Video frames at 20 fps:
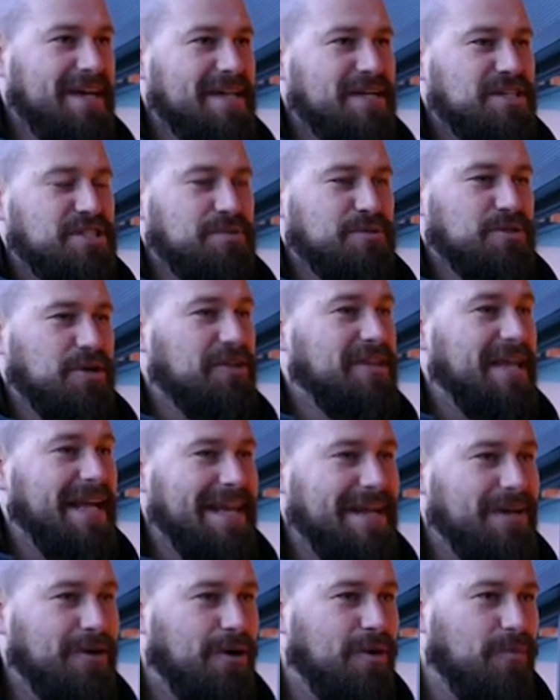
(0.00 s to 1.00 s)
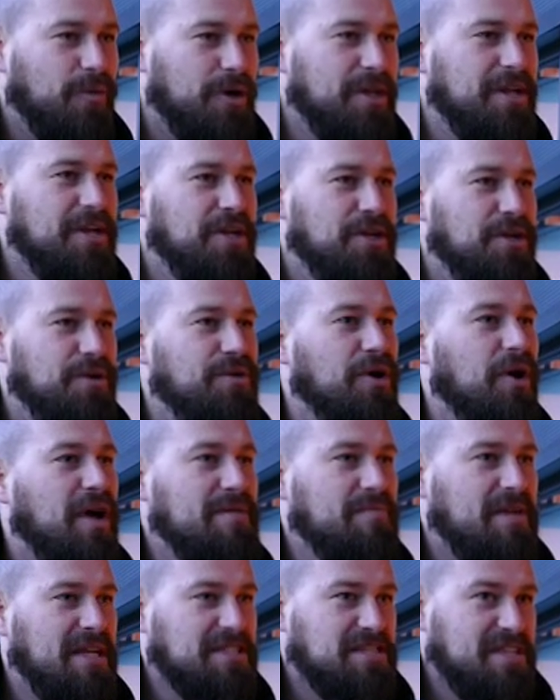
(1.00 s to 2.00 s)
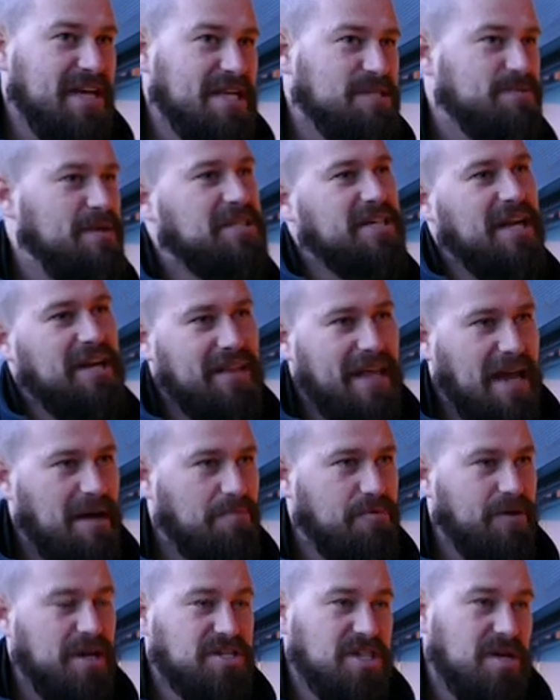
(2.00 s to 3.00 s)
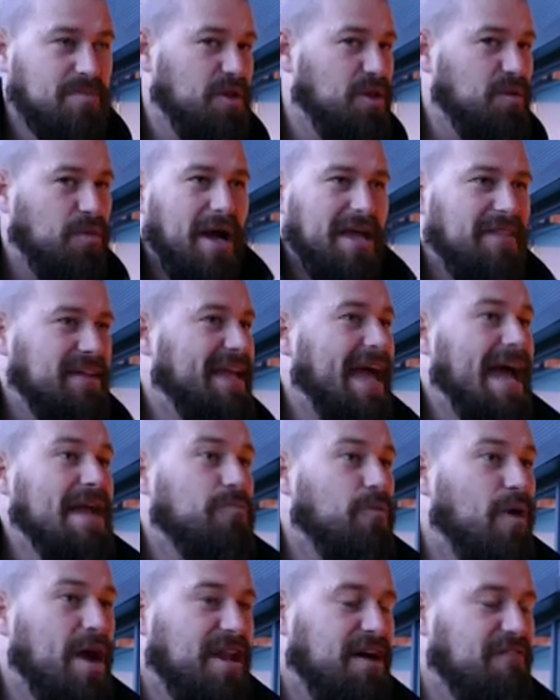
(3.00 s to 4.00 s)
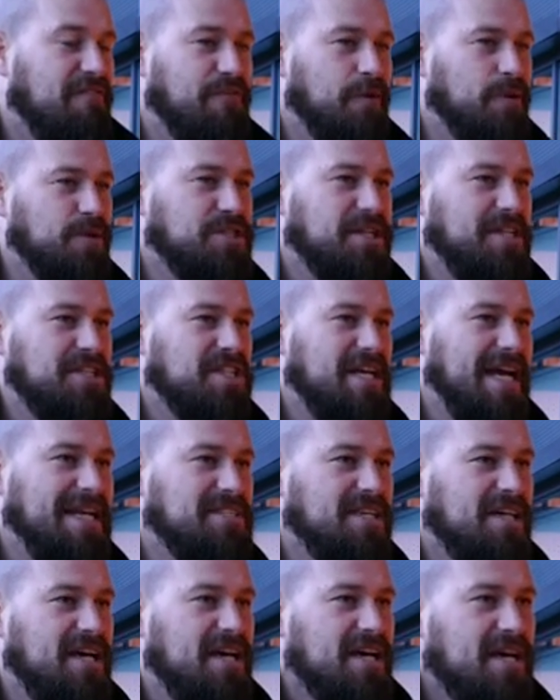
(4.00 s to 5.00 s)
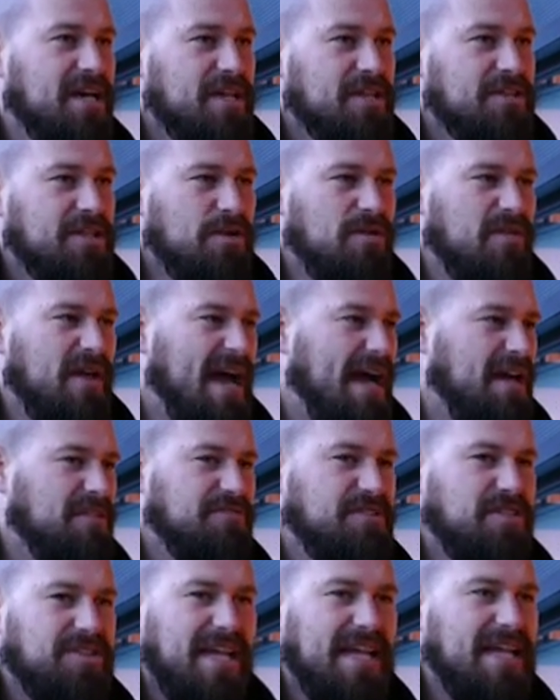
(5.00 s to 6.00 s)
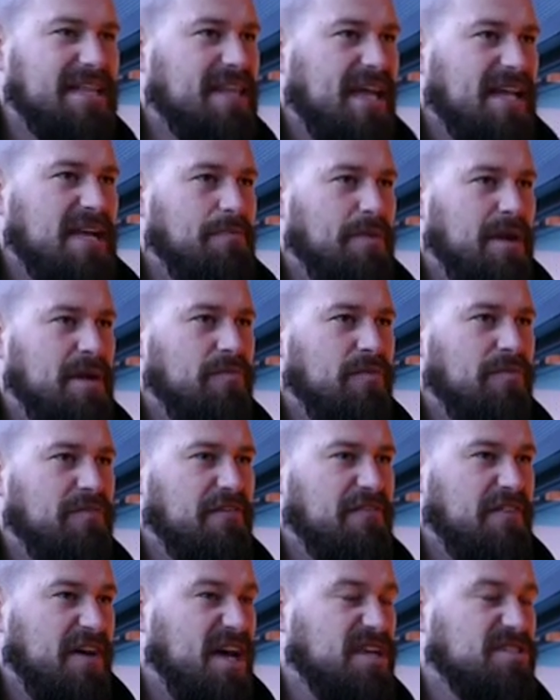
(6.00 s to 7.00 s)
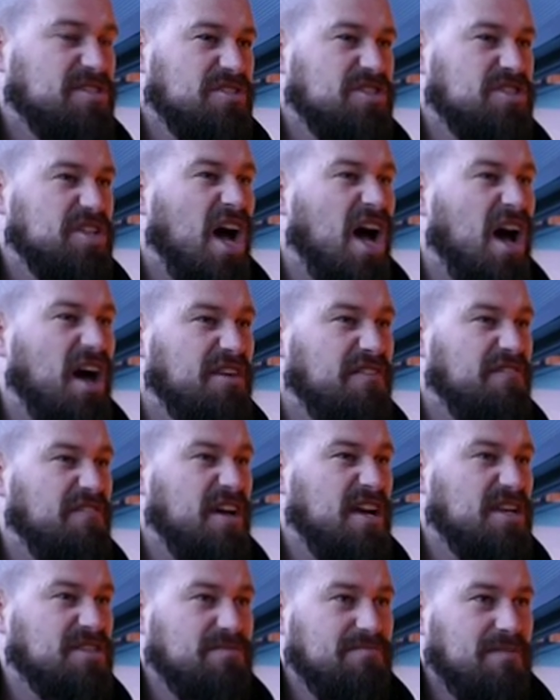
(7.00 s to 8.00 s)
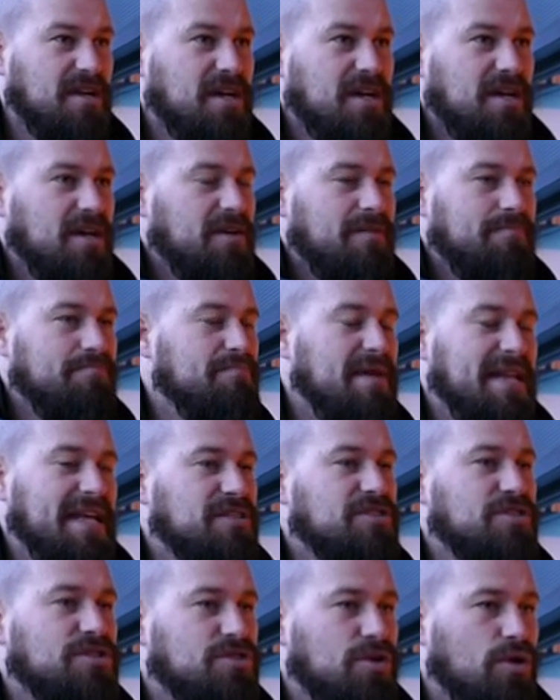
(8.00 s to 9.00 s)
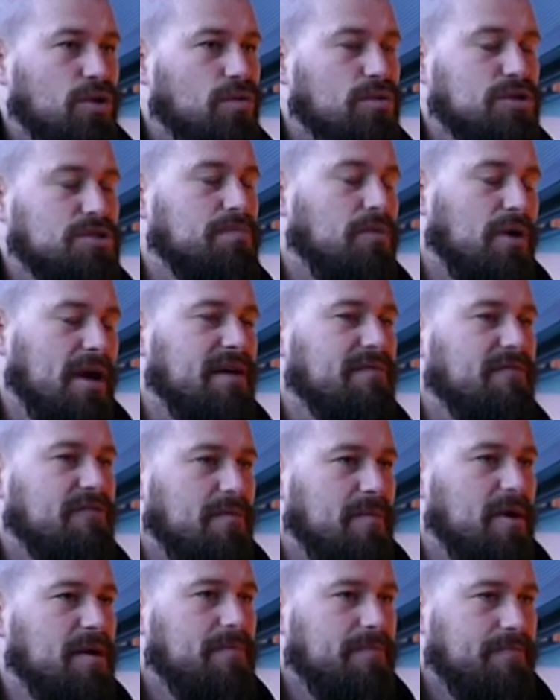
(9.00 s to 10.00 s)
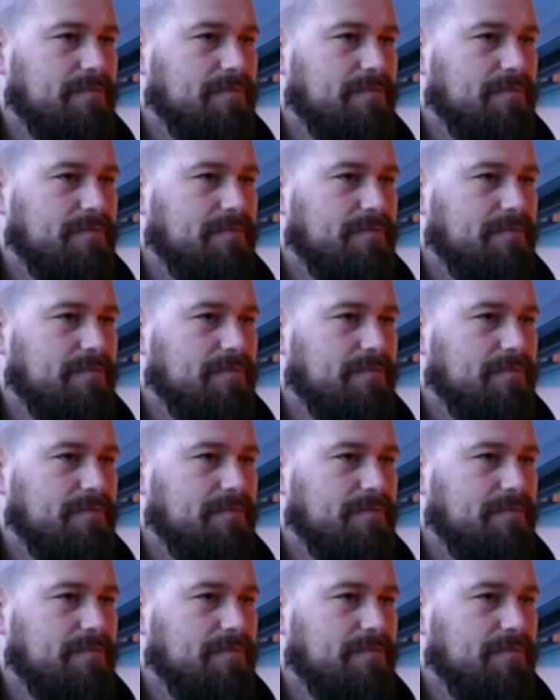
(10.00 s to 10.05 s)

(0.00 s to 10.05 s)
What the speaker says: She was ideally not wanted to do 90 minutes today, especially under that pressure, but the way the game went, unfortunately, she had to do that. And to dig deep in with your first start and your first minutes at all was brilliant for her.